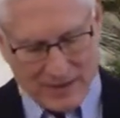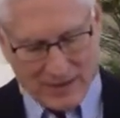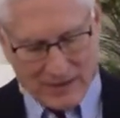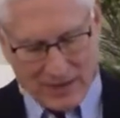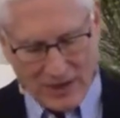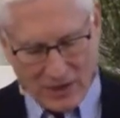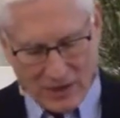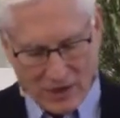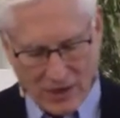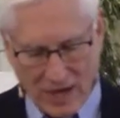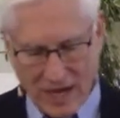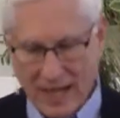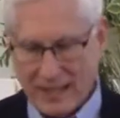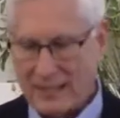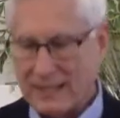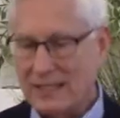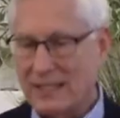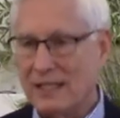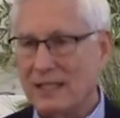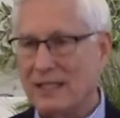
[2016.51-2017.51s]
They are
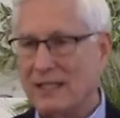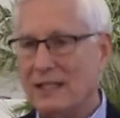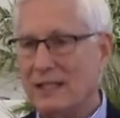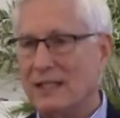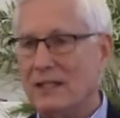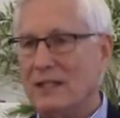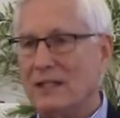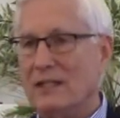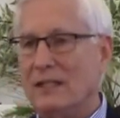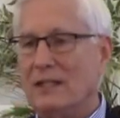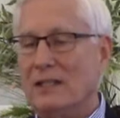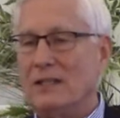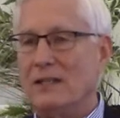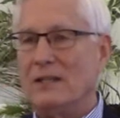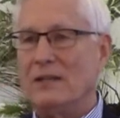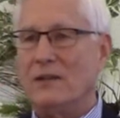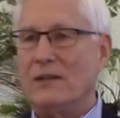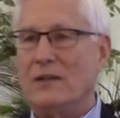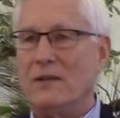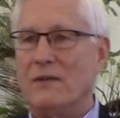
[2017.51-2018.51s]
not
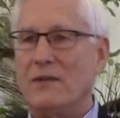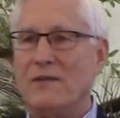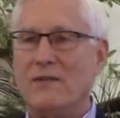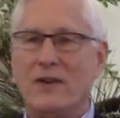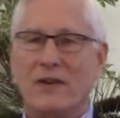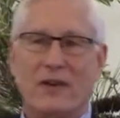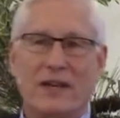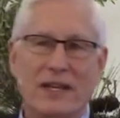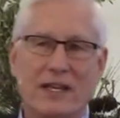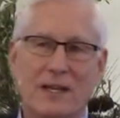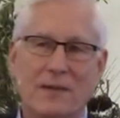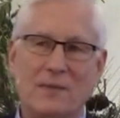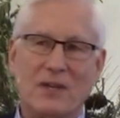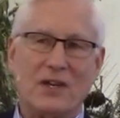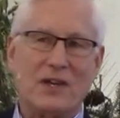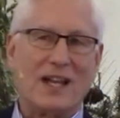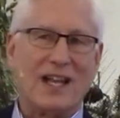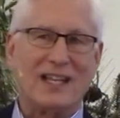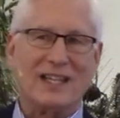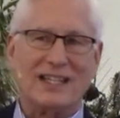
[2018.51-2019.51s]
revering him,
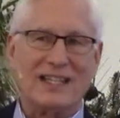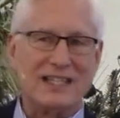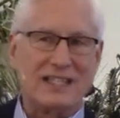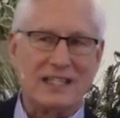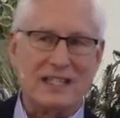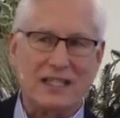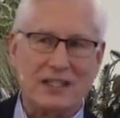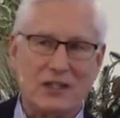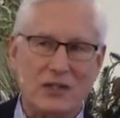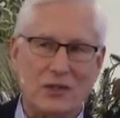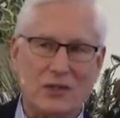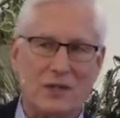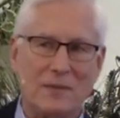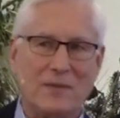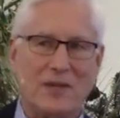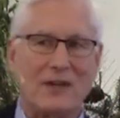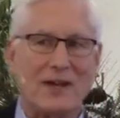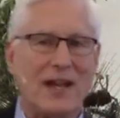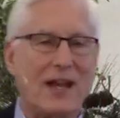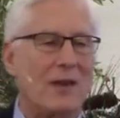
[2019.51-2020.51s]
they're not listening to him,
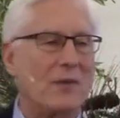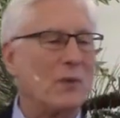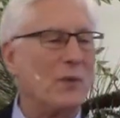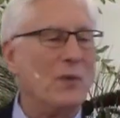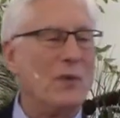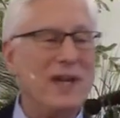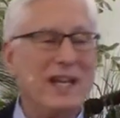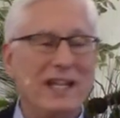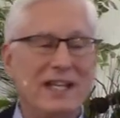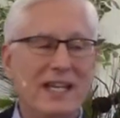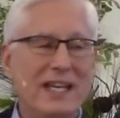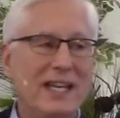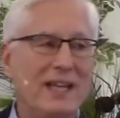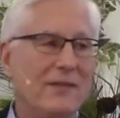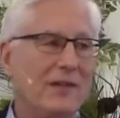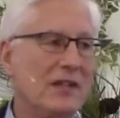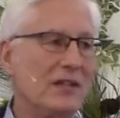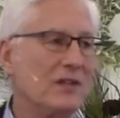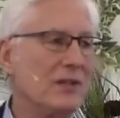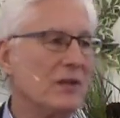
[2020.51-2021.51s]
they're not really
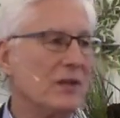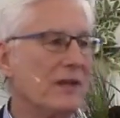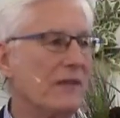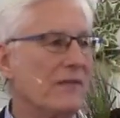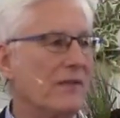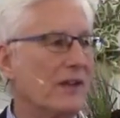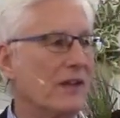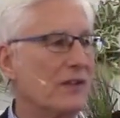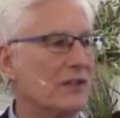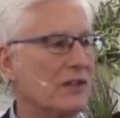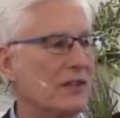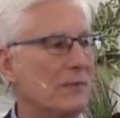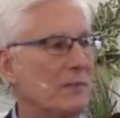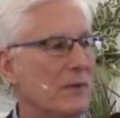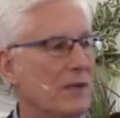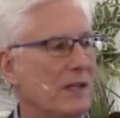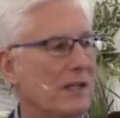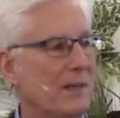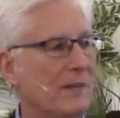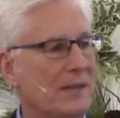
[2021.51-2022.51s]
even enjoying fellowship
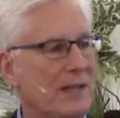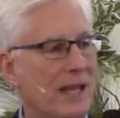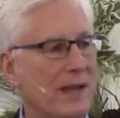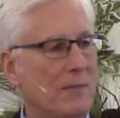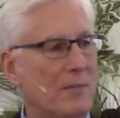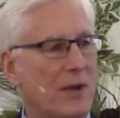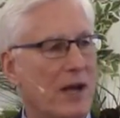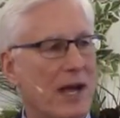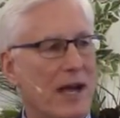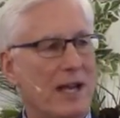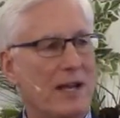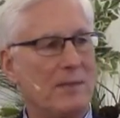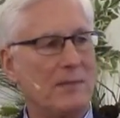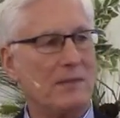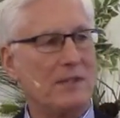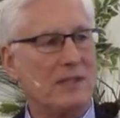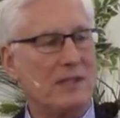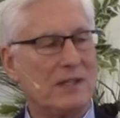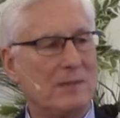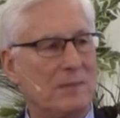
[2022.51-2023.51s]
with him. They brought
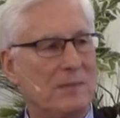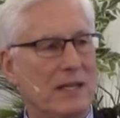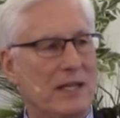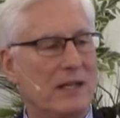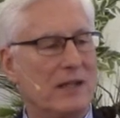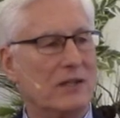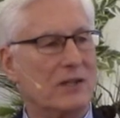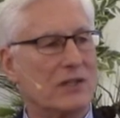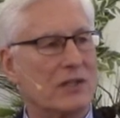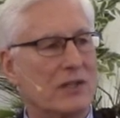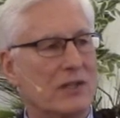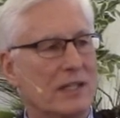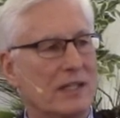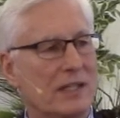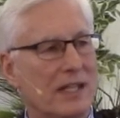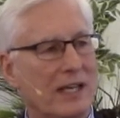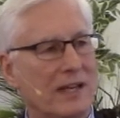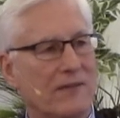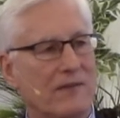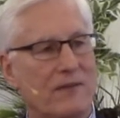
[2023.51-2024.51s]
him to the meal so
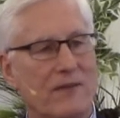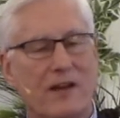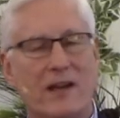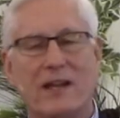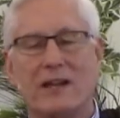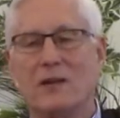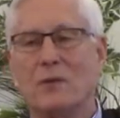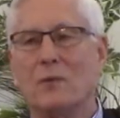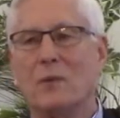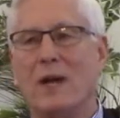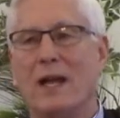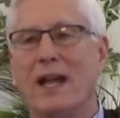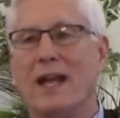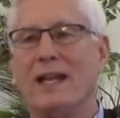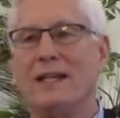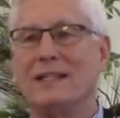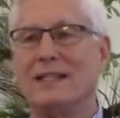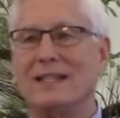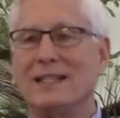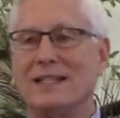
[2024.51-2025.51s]
that they could find a
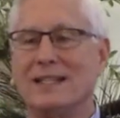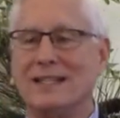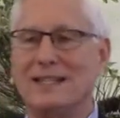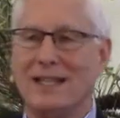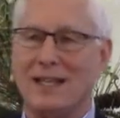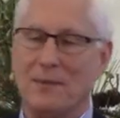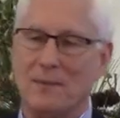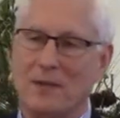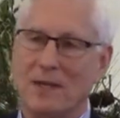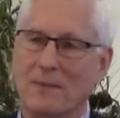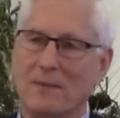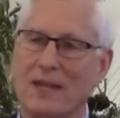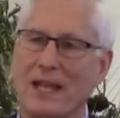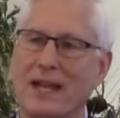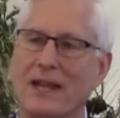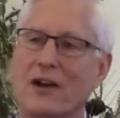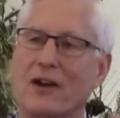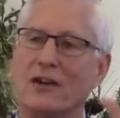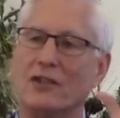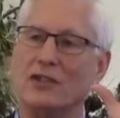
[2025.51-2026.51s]
way to condemn him.
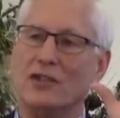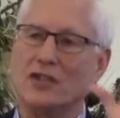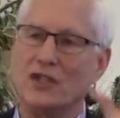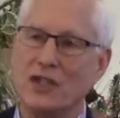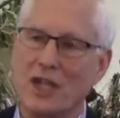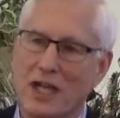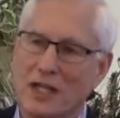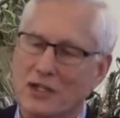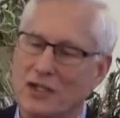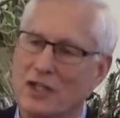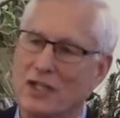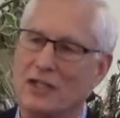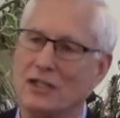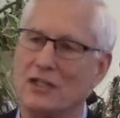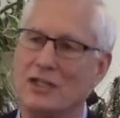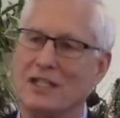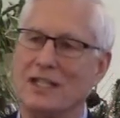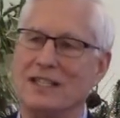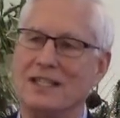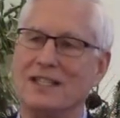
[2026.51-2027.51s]
They are judging
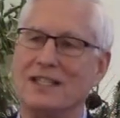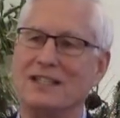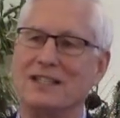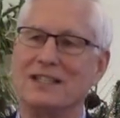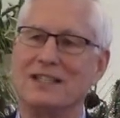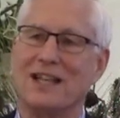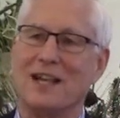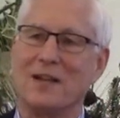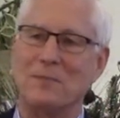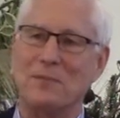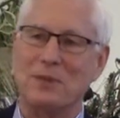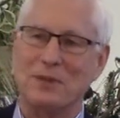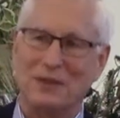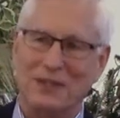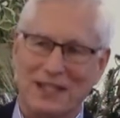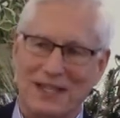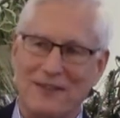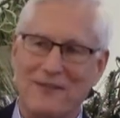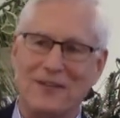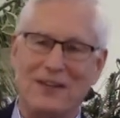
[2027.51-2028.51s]
Jesus, not
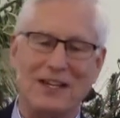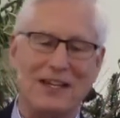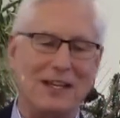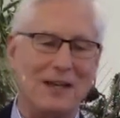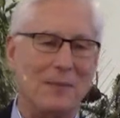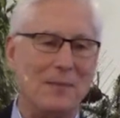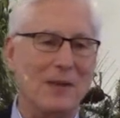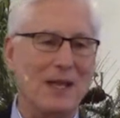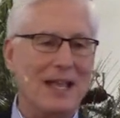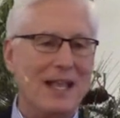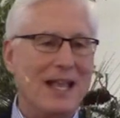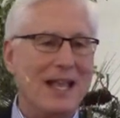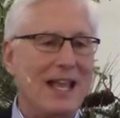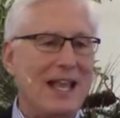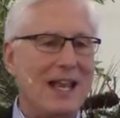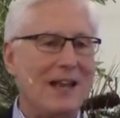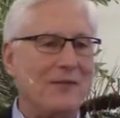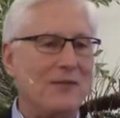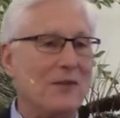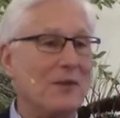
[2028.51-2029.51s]
believing him.
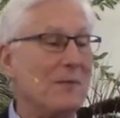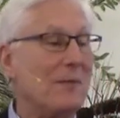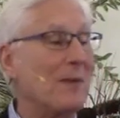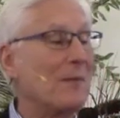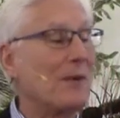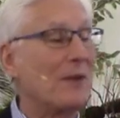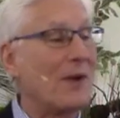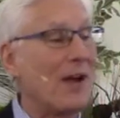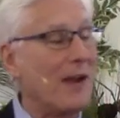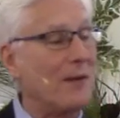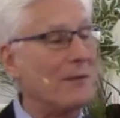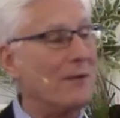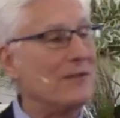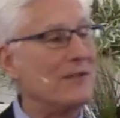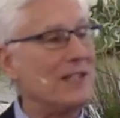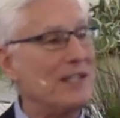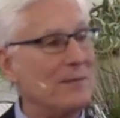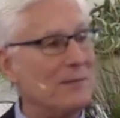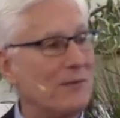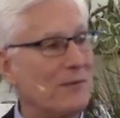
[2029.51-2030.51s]
And if you remember right, we've
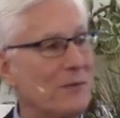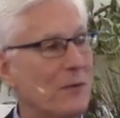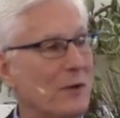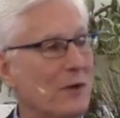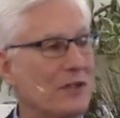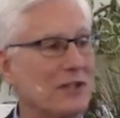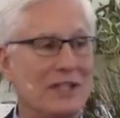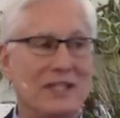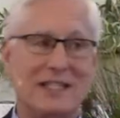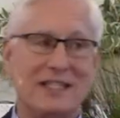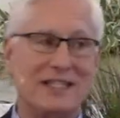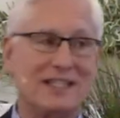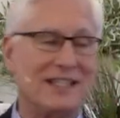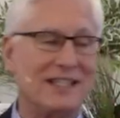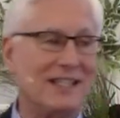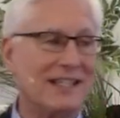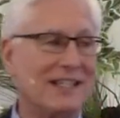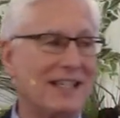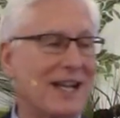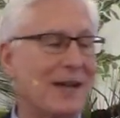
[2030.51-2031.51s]
seen before, Jesus
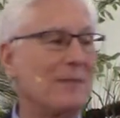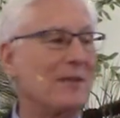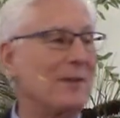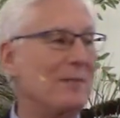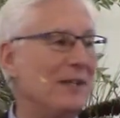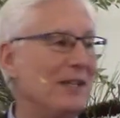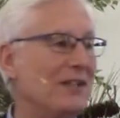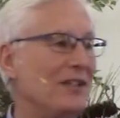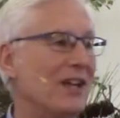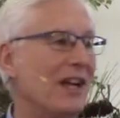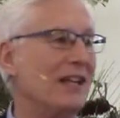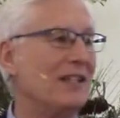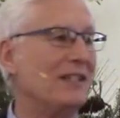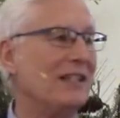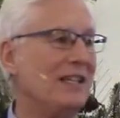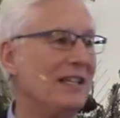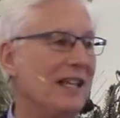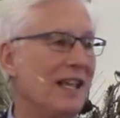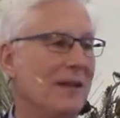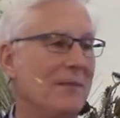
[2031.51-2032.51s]
didn't come to be judged,
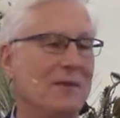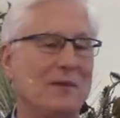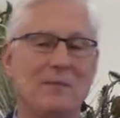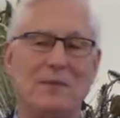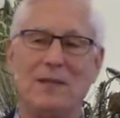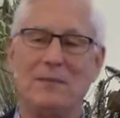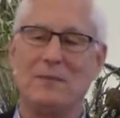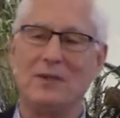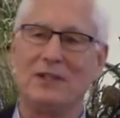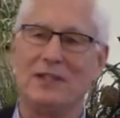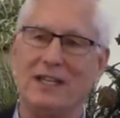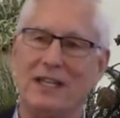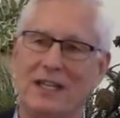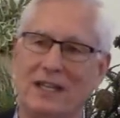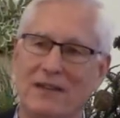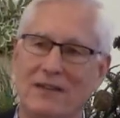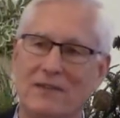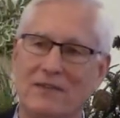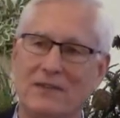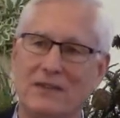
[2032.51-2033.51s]
he came to be
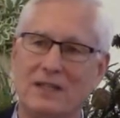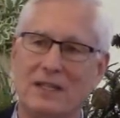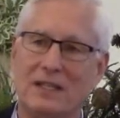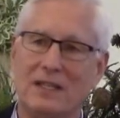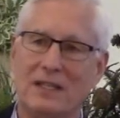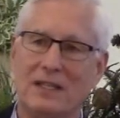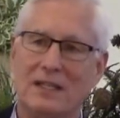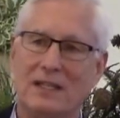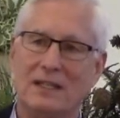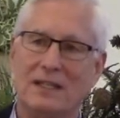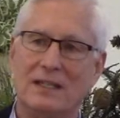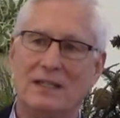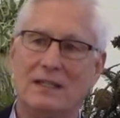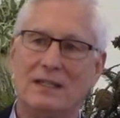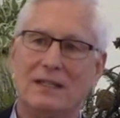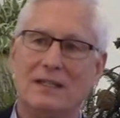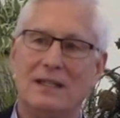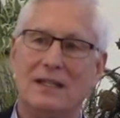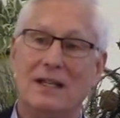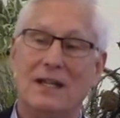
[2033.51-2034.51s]
believed
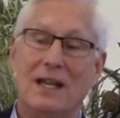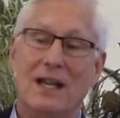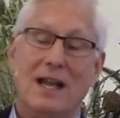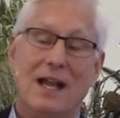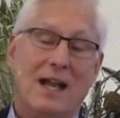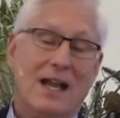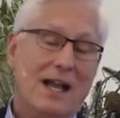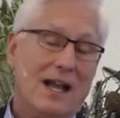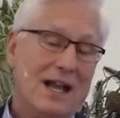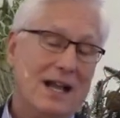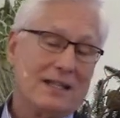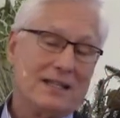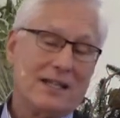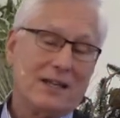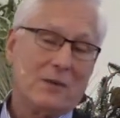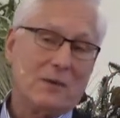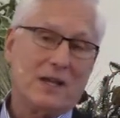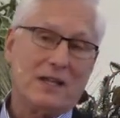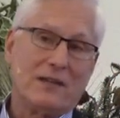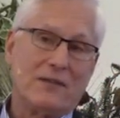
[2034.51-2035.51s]
tell
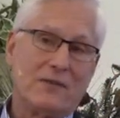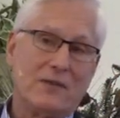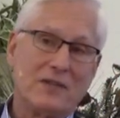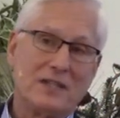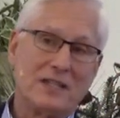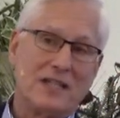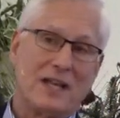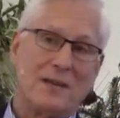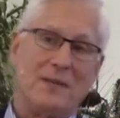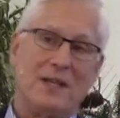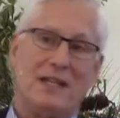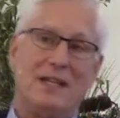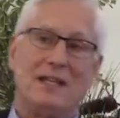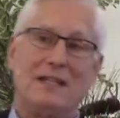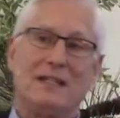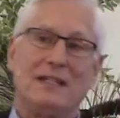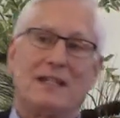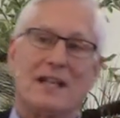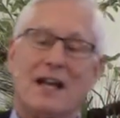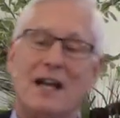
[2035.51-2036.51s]
you what, the first time he
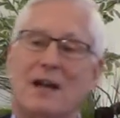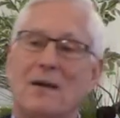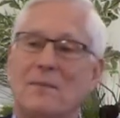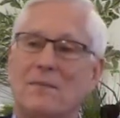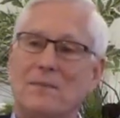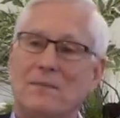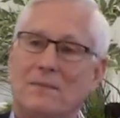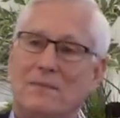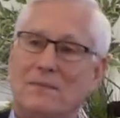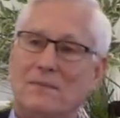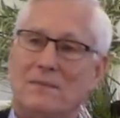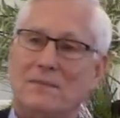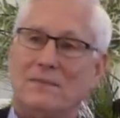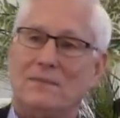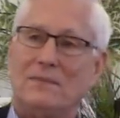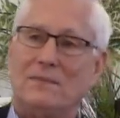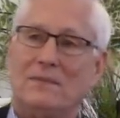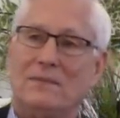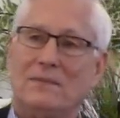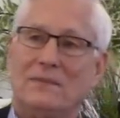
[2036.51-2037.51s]
didn't come
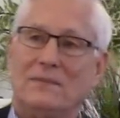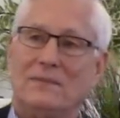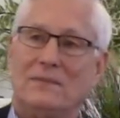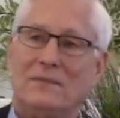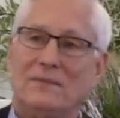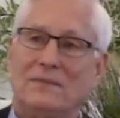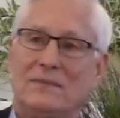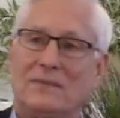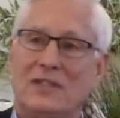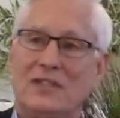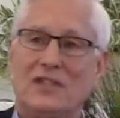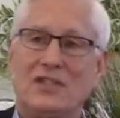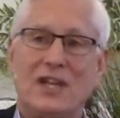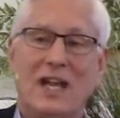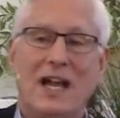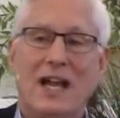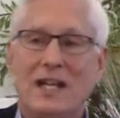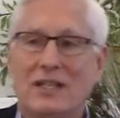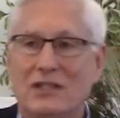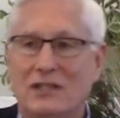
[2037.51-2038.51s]
to
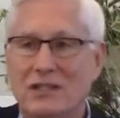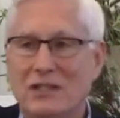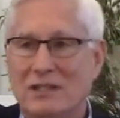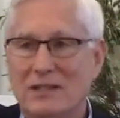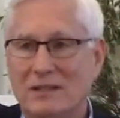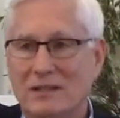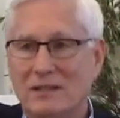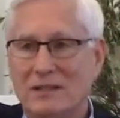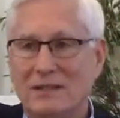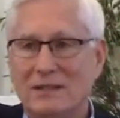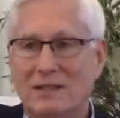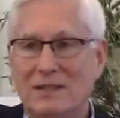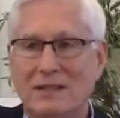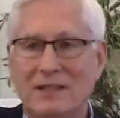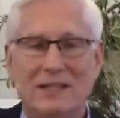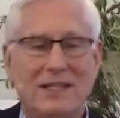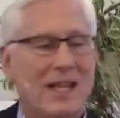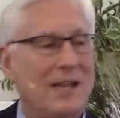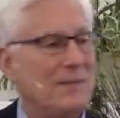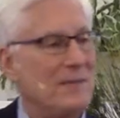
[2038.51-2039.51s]
judge,
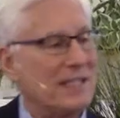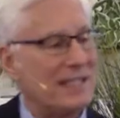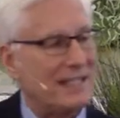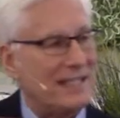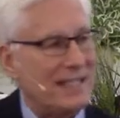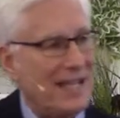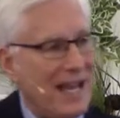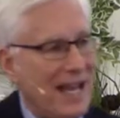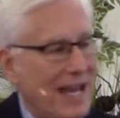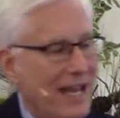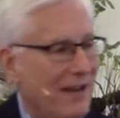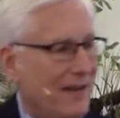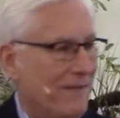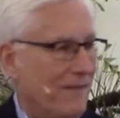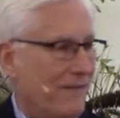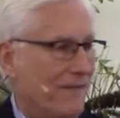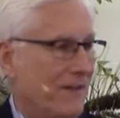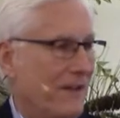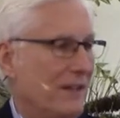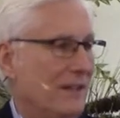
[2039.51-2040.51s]
he came to
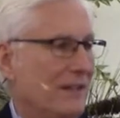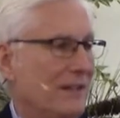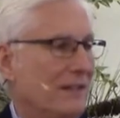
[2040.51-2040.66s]
save.